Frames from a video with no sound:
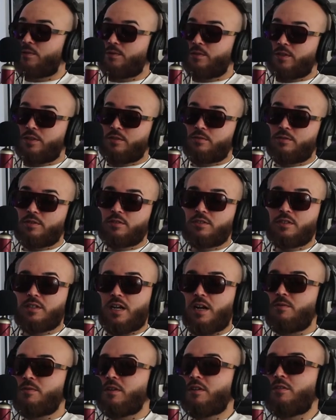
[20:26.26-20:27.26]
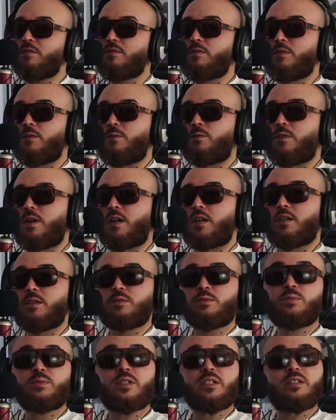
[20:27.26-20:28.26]
For real, real talk. I want to go to the
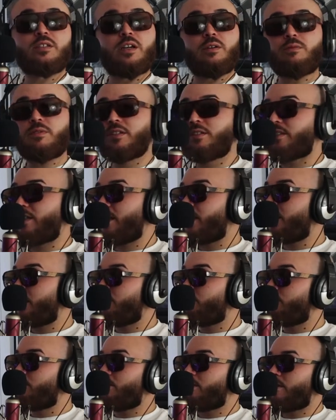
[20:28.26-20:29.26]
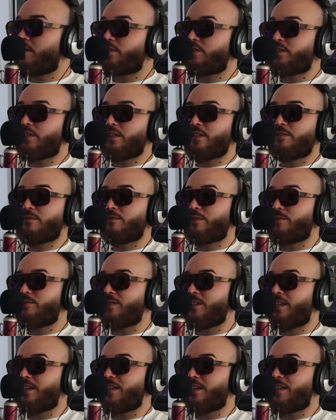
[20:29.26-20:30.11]
farms, bro. I want to see how they grow our shit. Where